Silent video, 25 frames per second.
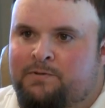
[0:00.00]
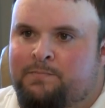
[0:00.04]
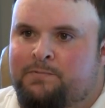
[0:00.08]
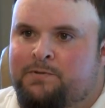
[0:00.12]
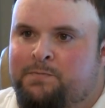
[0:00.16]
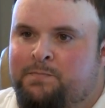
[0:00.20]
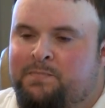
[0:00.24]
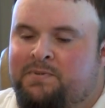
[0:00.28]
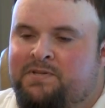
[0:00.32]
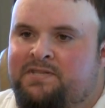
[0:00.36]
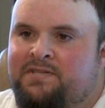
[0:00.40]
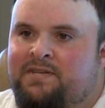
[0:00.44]

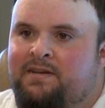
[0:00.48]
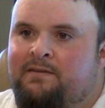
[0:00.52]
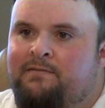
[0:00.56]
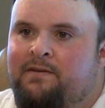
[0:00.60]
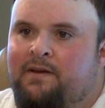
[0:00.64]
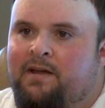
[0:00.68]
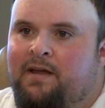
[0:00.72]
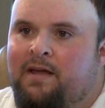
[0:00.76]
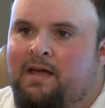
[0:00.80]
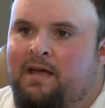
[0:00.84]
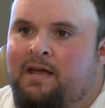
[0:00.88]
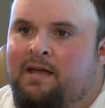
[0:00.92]

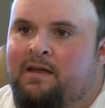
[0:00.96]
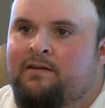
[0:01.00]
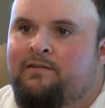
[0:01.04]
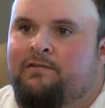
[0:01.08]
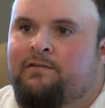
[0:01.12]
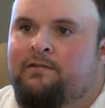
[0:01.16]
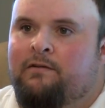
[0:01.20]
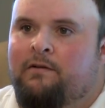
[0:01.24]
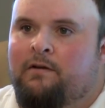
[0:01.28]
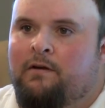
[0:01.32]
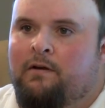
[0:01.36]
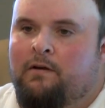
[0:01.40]
specific
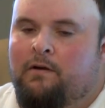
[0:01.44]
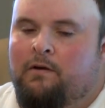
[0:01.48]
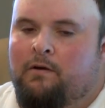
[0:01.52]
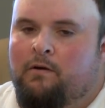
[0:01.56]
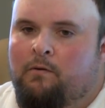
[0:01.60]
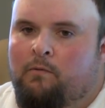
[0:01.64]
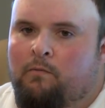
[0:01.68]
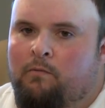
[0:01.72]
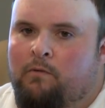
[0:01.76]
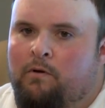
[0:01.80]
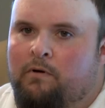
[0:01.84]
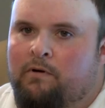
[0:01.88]
case
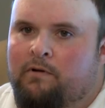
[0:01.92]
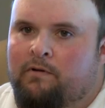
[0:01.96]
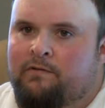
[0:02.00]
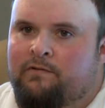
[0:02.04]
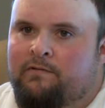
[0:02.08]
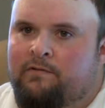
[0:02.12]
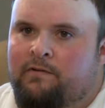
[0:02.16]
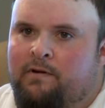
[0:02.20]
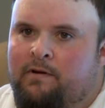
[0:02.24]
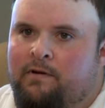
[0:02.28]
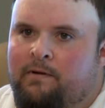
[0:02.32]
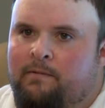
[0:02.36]

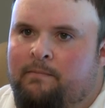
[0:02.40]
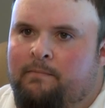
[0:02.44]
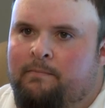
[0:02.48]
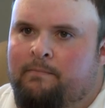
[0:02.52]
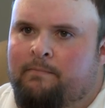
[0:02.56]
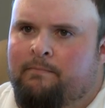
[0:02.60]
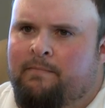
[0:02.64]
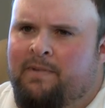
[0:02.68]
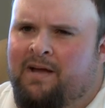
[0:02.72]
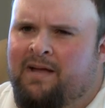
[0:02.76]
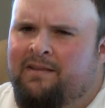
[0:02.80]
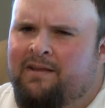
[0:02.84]
was,
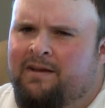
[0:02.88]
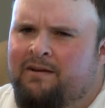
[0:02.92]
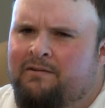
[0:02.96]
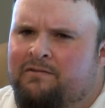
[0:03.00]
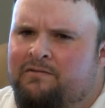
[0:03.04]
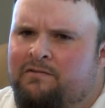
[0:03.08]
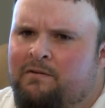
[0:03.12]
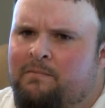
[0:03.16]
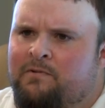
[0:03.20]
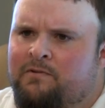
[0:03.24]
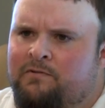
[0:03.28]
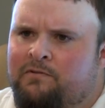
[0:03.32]
I think it
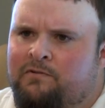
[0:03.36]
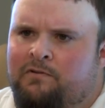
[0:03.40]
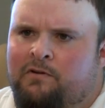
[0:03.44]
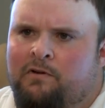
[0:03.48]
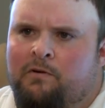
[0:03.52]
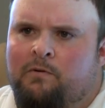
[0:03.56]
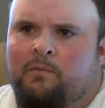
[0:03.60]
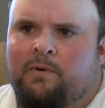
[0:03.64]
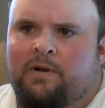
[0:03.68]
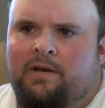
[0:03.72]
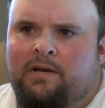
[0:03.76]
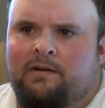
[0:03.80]
was almost
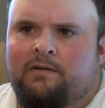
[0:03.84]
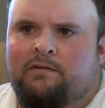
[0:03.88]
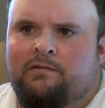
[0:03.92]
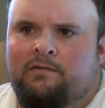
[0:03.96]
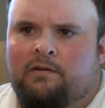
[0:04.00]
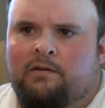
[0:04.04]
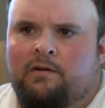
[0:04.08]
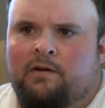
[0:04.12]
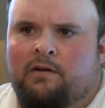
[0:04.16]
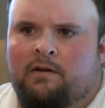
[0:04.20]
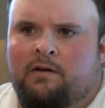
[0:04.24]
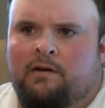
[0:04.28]
2
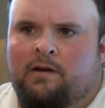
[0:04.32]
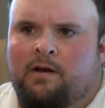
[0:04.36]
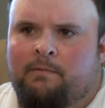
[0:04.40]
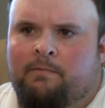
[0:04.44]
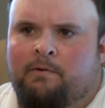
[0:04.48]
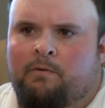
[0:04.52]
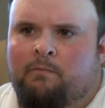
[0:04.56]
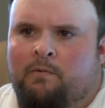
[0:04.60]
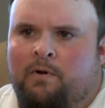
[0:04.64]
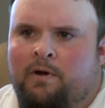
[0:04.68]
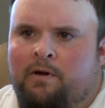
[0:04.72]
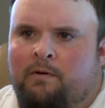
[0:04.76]
weeks. I
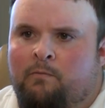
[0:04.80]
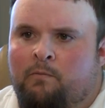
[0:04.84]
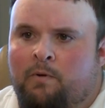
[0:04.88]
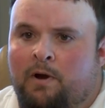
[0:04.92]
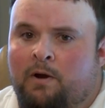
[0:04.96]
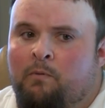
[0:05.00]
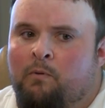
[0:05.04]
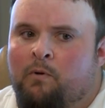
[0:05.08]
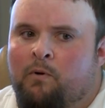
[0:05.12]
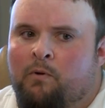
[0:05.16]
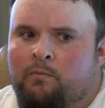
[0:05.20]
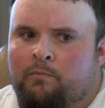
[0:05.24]
mean,
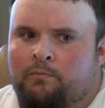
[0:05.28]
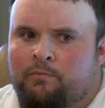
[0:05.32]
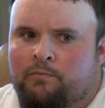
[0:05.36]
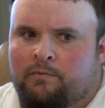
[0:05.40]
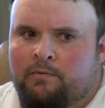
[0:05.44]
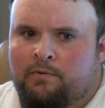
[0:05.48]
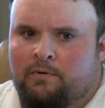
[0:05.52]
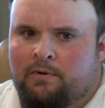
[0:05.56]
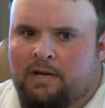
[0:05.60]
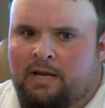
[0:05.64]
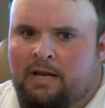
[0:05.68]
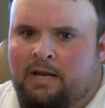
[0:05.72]
we were
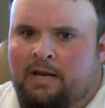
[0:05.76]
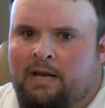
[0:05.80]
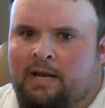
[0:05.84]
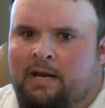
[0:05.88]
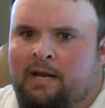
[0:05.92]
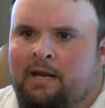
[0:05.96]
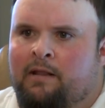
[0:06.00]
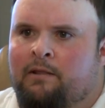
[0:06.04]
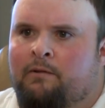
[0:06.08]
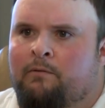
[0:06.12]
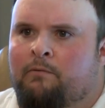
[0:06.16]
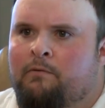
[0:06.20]

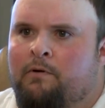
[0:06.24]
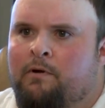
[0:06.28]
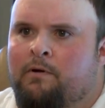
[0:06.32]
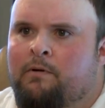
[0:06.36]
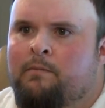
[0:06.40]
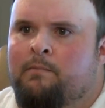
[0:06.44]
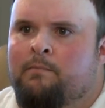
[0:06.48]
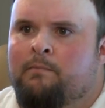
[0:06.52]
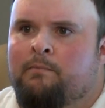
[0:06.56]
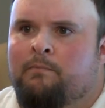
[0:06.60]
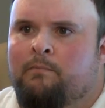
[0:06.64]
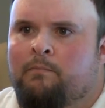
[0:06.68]
in the
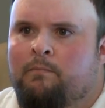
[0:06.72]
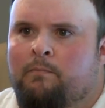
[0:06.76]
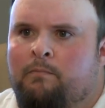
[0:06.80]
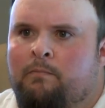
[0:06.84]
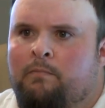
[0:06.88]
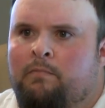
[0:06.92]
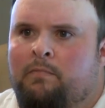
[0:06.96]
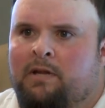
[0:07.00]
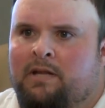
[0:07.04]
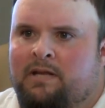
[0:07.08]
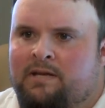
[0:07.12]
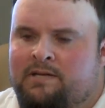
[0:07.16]
room
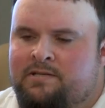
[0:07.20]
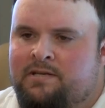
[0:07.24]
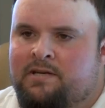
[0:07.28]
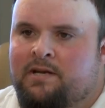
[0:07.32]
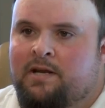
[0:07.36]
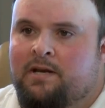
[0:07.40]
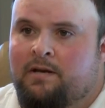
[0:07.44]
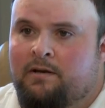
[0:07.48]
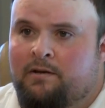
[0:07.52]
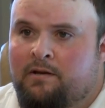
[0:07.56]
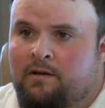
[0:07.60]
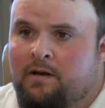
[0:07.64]

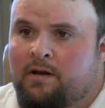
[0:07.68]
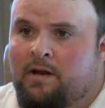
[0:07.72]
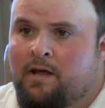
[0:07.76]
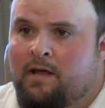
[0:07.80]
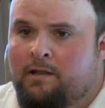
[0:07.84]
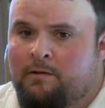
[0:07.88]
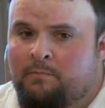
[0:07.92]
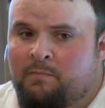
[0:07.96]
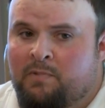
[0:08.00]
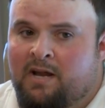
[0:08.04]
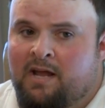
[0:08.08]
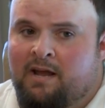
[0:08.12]
listening to
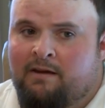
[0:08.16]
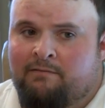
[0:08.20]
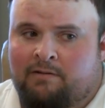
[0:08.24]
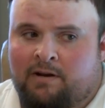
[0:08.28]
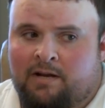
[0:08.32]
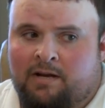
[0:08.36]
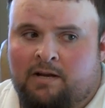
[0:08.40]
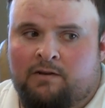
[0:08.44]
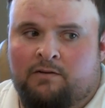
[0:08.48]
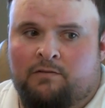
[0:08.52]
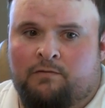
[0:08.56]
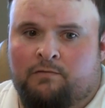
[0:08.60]
nothing but
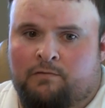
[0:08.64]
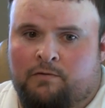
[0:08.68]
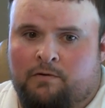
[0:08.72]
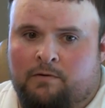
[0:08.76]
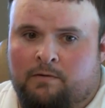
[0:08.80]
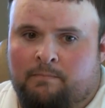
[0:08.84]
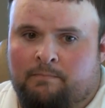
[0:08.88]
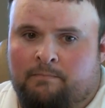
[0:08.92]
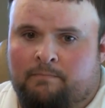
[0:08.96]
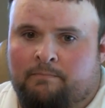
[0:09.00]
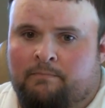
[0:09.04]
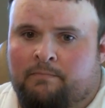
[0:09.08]
evidence
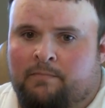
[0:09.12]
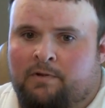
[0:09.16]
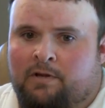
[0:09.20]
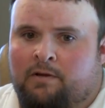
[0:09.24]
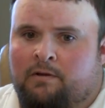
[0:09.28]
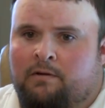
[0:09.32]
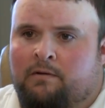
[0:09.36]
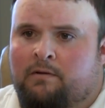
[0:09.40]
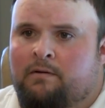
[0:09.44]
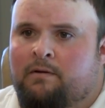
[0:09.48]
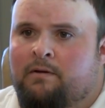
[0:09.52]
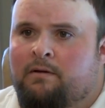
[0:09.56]
from
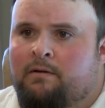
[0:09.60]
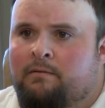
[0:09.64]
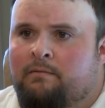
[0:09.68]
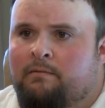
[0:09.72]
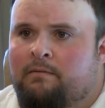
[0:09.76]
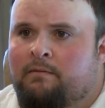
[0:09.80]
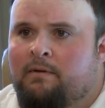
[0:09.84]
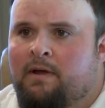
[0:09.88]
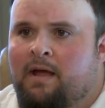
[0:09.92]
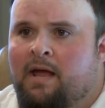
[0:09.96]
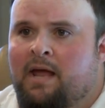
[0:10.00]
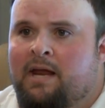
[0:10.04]

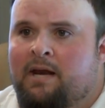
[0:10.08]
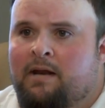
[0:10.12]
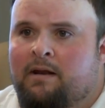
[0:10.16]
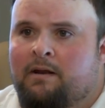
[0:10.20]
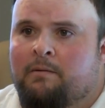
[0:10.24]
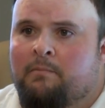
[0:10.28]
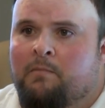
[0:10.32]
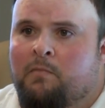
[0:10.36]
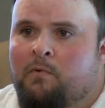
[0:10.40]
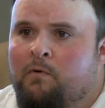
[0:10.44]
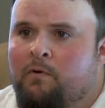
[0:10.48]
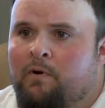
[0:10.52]
8
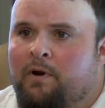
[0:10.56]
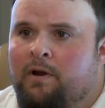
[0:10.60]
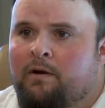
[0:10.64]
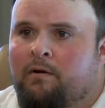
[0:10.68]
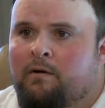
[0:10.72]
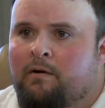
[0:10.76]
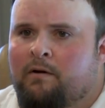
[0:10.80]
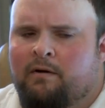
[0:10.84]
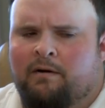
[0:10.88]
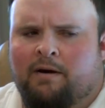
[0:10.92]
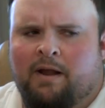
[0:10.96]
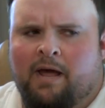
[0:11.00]
a.m. or 9
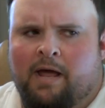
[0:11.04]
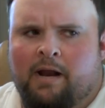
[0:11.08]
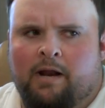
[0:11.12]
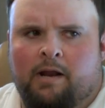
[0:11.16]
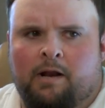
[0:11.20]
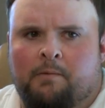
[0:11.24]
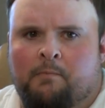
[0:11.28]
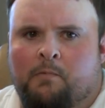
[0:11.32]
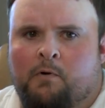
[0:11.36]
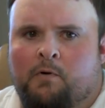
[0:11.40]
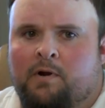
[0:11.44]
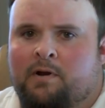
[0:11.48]

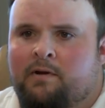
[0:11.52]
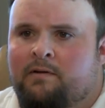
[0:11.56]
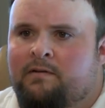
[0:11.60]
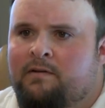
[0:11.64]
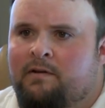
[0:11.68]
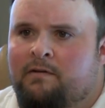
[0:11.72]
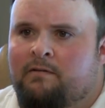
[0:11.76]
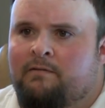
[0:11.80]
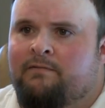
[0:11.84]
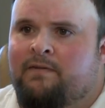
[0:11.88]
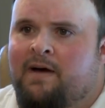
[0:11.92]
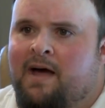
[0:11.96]
a.m.
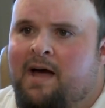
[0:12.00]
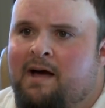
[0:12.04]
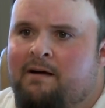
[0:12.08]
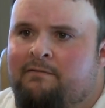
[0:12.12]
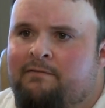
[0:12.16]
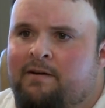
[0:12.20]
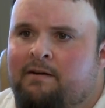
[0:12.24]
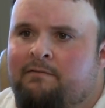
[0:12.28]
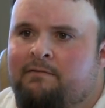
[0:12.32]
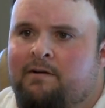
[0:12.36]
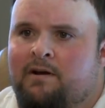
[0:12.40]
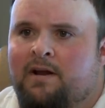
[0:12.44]
until
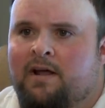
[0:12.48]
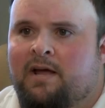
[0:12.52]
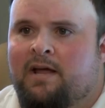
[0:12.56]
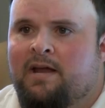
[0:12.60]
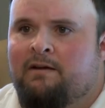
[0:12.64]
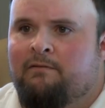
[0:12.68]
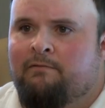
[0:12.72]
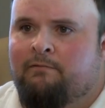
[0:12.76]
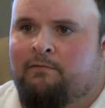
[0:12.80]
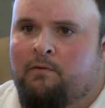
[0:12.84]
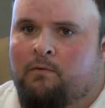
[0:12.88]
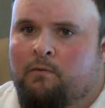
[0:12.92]
5 every
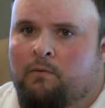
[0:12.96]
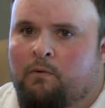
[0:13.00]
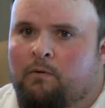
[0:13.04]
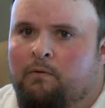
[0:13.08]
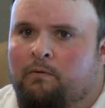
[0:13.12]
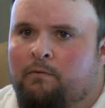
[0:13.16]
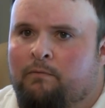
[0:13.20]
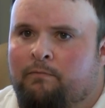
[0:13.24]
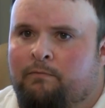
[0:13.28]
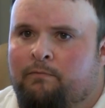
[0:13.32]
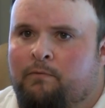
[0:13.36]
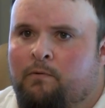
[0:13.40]
day
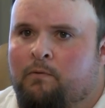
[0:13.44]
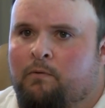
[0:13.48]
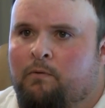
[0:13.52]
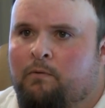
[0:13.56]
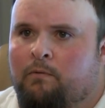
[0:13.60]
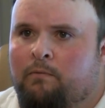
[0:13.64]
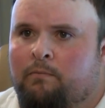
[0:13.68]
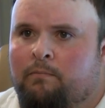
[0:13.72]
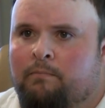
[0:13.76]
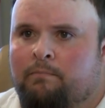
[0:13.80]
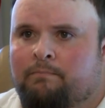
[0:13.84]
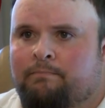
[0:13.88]
for
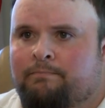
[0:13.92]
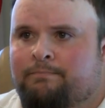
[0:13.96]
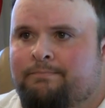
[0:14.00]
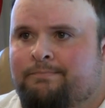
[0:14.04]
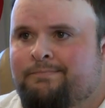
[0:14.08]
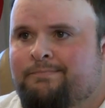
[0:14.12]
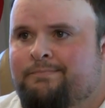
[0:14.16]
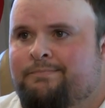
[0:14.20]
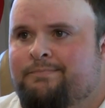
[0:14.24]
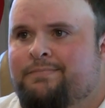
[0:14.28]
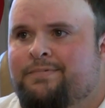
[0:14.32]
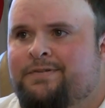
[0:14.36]

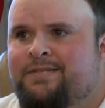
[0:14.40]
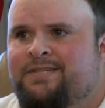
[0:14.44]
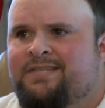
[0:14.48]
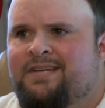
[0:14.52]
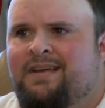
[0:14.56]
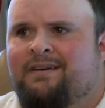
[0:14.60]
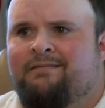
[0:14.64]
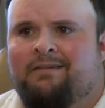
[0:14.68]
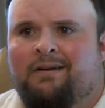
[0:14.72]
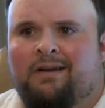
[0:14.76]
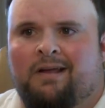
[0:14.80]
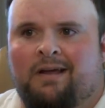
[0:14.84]

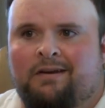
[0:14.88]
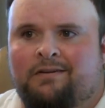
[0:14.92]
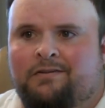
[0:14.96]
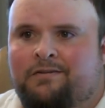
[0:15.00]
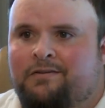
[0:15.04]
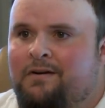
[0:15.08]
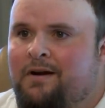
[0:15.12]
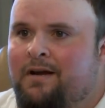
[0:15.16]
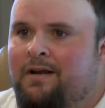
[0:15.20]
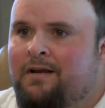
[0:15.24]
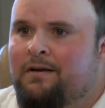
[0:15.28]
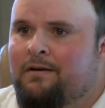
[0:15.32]
7 days
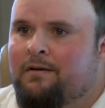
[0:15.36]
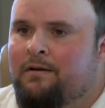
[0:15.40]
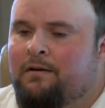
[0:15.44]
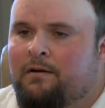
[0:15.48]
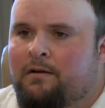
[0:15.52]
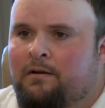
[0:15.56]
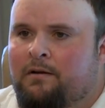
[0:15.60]
straight,